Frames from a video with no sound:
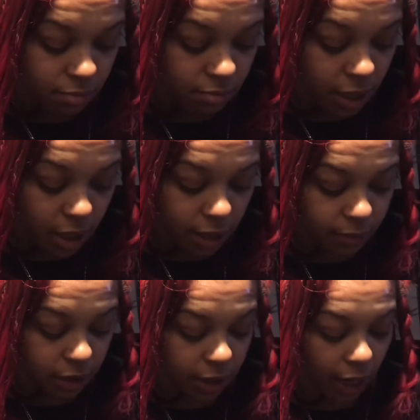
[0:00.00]

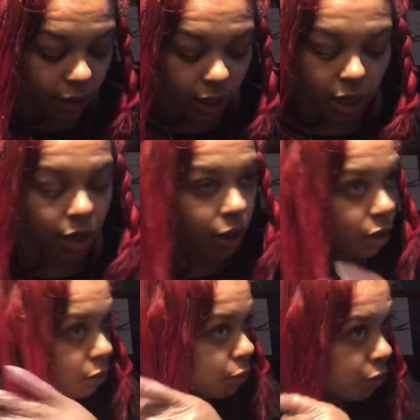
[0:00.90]
medium to dark
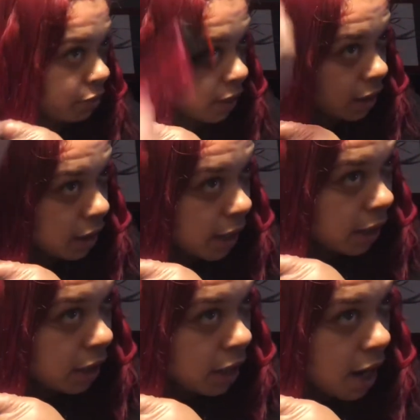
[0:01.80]
hair within
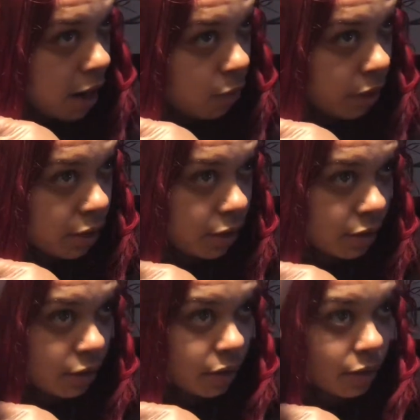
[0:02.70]
like an hour.
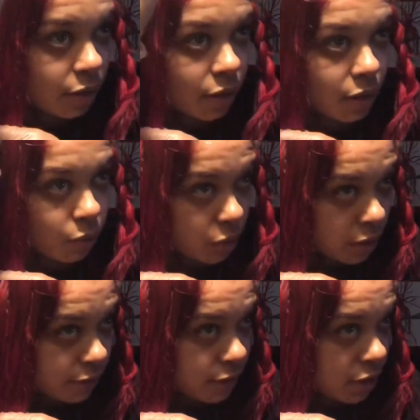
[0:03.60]
It will
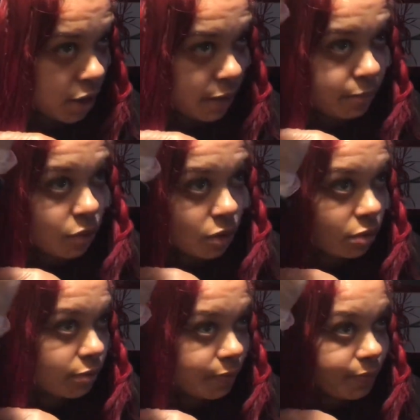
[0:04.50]
lift it up.
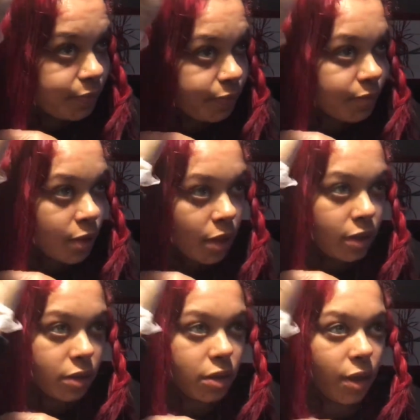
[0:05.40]

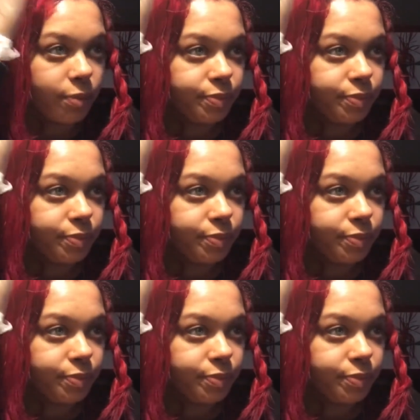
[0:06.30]
So